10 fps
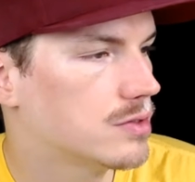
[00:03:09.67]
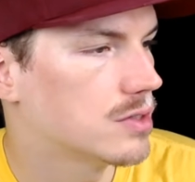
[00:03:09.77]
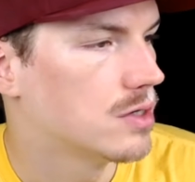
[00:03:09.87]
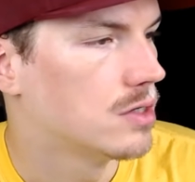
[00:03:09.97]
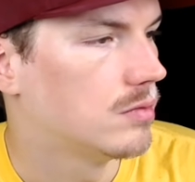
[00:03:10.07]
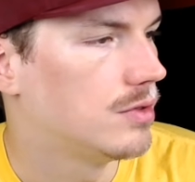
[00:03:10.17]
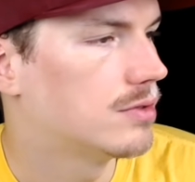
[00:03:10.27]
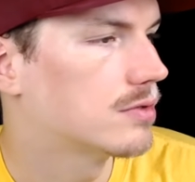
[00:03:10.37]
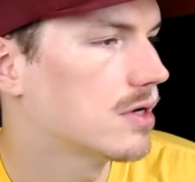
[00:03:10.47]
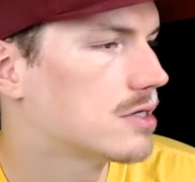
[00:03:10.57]
When you
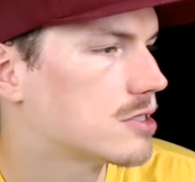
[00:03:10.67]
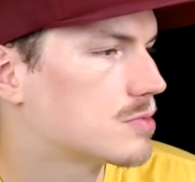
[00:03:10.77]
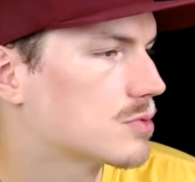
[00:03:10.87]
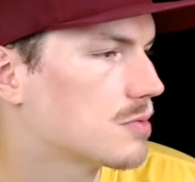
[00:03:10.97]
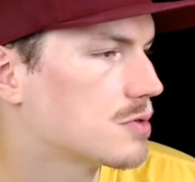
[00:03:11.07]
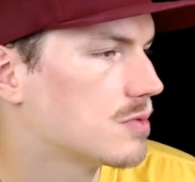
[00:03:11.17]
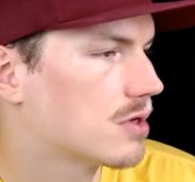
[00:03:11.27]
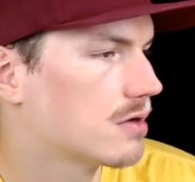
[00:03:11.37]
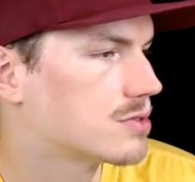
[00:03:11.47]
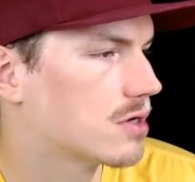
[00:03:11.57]
create a subscription with our
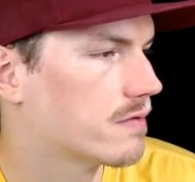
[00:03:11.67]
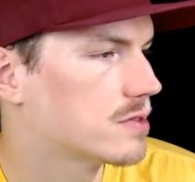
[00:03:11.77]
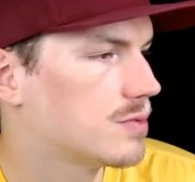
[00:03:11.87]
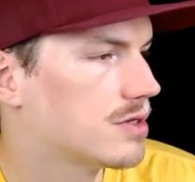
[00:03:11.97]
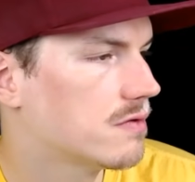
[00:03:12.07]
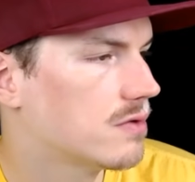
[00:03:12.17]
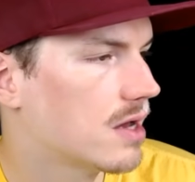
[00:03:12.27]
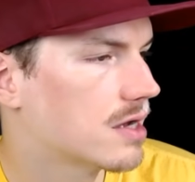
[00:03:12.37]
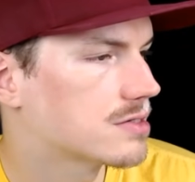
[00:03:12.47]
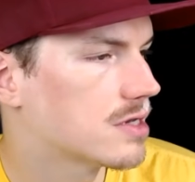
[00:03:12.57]
service, we give you
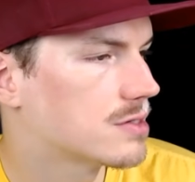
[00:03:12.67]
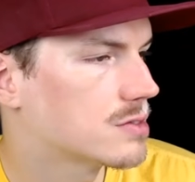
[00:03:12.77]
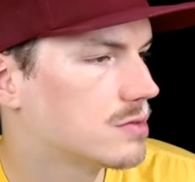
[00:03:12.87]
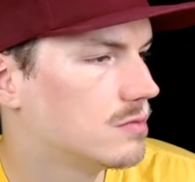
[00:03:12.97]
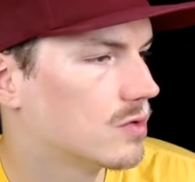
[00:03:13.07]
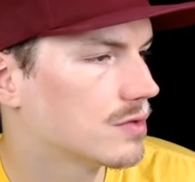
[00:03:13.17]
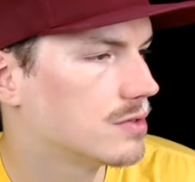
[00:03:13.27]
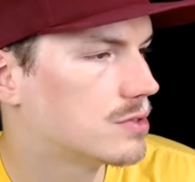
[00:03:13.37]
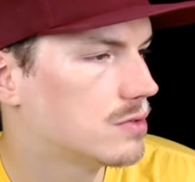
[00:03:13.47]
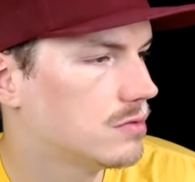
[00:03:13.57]
access to more than
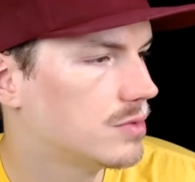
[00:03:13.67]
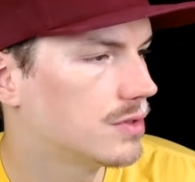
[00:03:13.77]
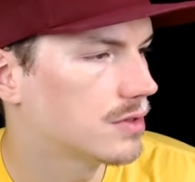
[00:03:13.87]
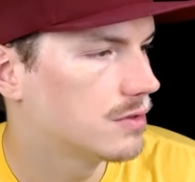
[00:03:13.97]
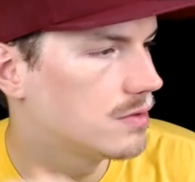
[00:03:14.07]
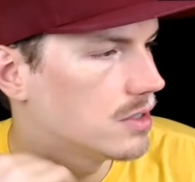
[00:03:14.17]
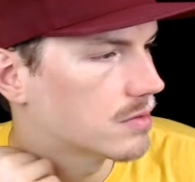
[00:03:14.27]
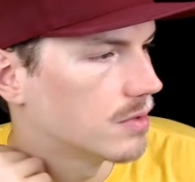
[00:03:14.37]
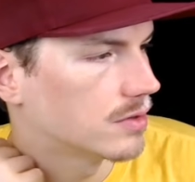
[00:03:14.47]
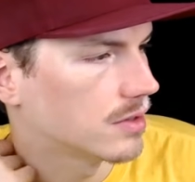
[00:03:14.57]
2 million unique
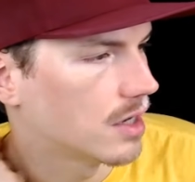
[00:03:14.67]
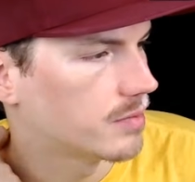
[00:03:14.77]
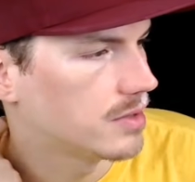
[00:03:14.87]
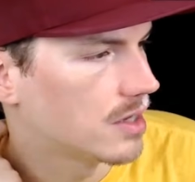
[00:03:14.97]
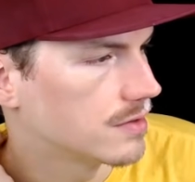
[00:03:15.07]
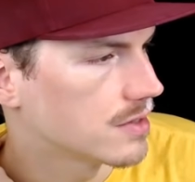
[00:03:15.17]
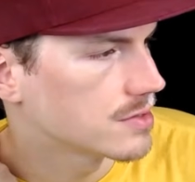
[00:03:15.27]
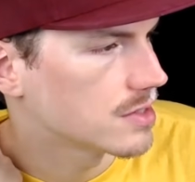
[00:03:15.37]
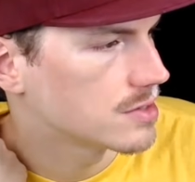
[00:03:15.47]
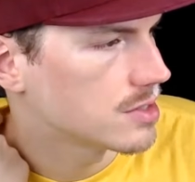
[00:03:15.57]
monthly IP
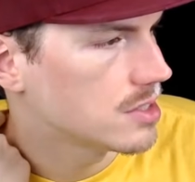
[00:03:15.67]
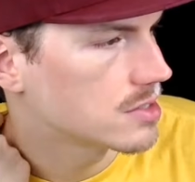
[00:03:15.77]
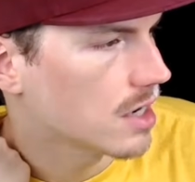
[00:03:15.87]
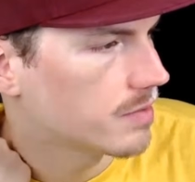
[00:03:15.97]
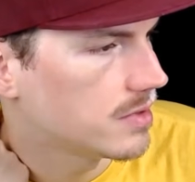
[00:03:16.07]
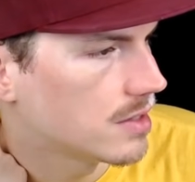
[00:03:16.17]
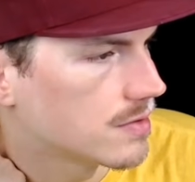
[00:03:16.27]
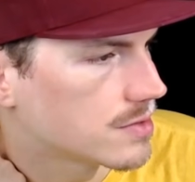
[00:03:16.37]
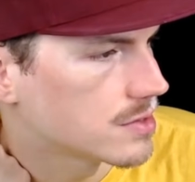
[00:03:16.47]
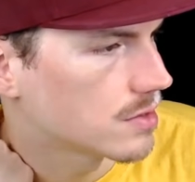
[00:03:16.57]
addresses. These IP
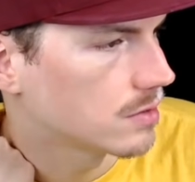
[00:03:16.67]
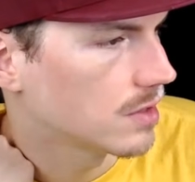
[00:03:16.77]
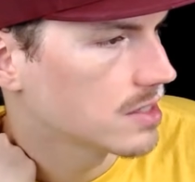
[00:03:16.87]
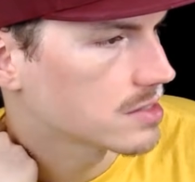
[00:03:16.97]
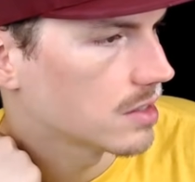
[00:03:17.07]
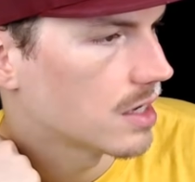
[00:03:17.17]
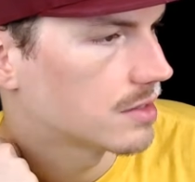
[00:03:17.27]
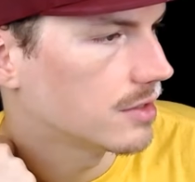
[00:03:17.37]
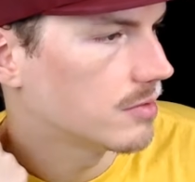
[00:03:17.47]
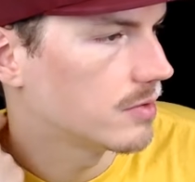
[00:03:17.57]
addresses are less likely
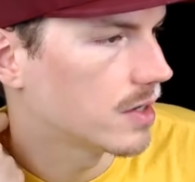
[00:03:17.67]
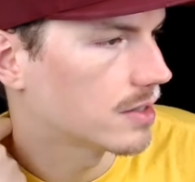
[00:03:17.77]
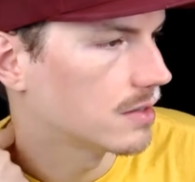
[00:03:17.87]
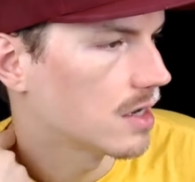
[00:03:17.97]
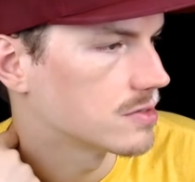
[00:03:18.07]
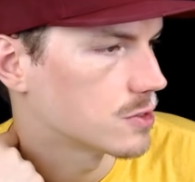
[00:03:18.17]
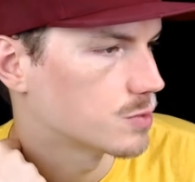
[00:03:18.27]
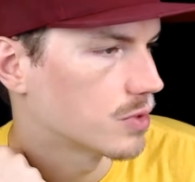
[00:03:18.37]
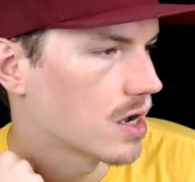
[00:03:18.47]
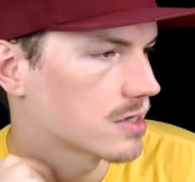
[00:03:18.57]
to be recognized as
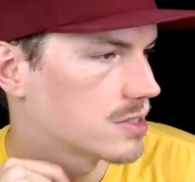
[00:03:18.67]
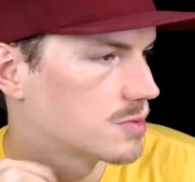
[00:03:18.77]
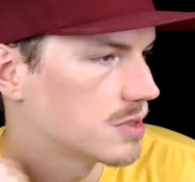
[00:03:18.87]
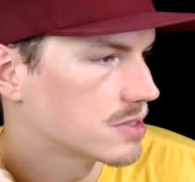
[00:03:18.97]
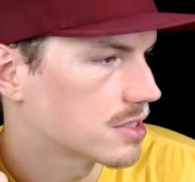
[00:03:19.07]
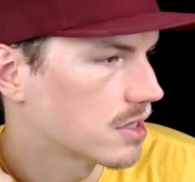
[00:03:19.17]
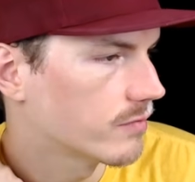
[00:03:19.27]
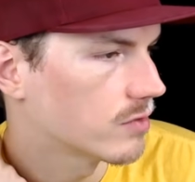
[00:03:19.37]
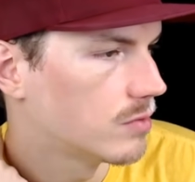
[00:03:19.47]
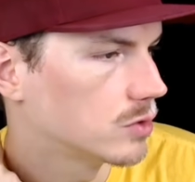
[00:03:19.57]
proxies because they come from
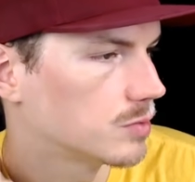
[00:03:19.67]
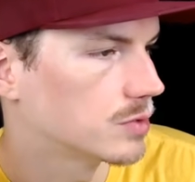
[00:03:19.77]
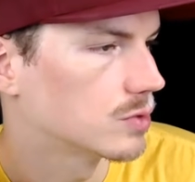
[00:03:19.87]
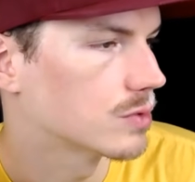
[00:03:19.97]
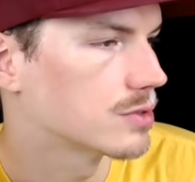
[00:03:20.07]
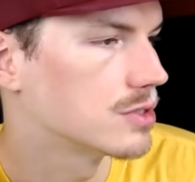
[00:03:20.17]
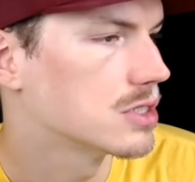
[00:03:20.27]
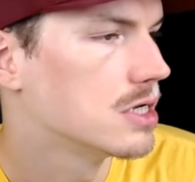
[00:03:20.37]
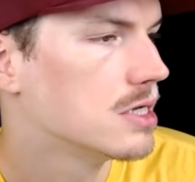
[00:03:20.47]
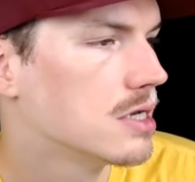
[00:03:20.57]
multiple sources,
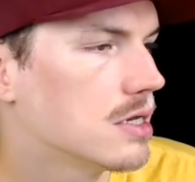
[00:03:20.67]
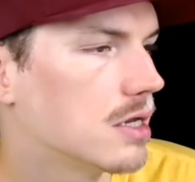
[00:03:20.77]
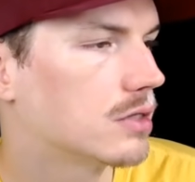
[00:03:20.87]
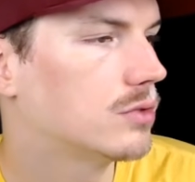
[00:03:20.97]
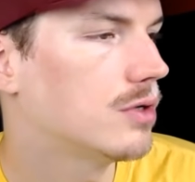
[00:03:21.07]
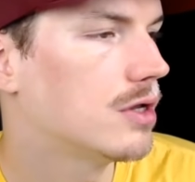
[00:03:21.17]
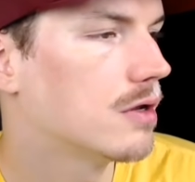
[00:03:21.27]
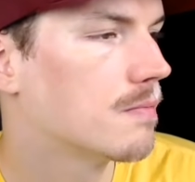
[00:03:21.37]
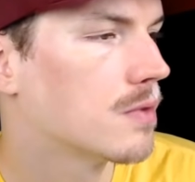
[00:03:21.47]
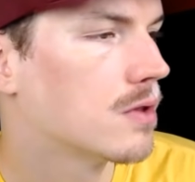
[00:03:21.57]
including
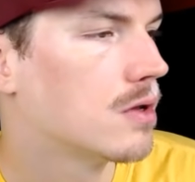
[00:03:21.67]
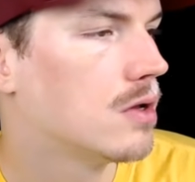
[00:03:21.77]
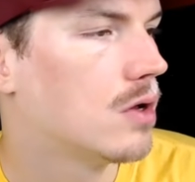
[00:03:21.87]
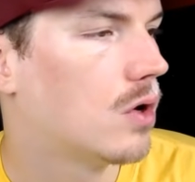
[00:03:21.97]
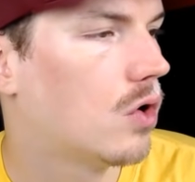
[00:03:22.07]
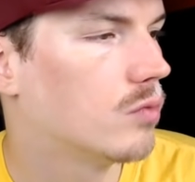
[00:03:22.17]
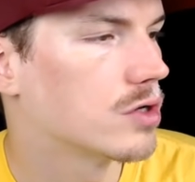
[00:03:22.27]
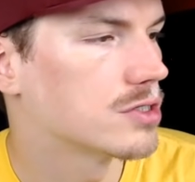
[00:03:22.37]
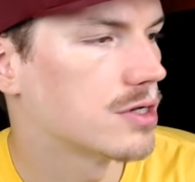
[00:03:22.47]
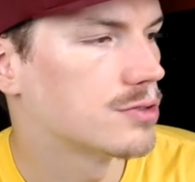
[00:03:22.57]
home
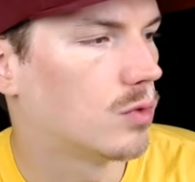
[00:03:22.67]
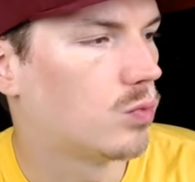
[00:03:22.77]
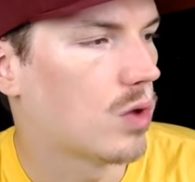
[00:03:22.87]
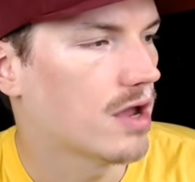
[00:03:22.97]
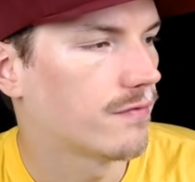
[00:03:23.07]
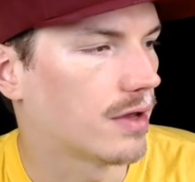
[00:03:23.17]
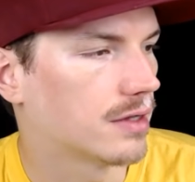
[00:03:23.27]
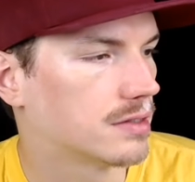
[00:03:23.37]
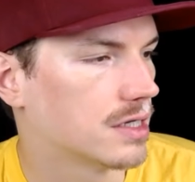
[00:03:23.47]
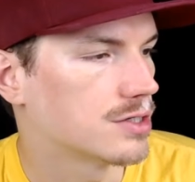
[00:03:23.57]
residential Wi-Fi
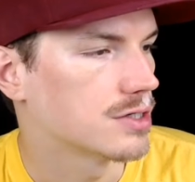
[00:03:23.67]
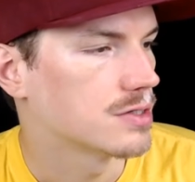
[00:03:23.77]
connections.